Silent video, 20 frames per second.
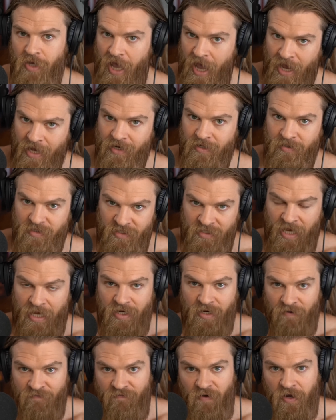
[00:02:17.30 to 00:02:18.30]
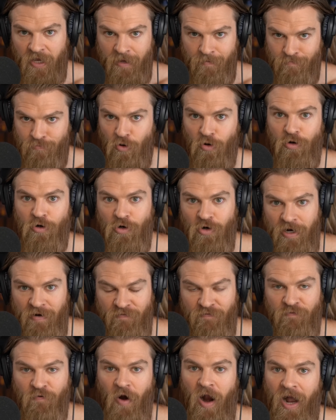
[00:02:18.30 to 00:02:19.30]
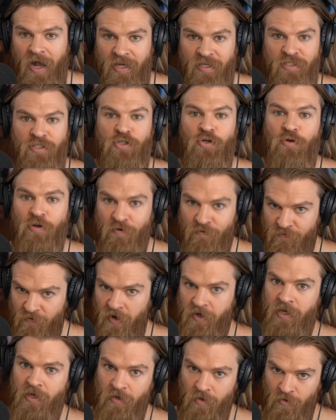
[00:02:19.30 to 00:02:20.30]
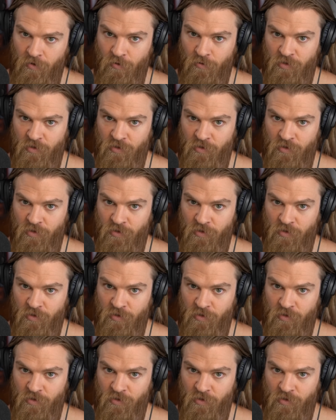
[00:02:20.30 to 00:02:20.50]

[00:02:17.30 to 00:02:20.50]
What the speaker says: You can't send a fucking burger and fries to your fucking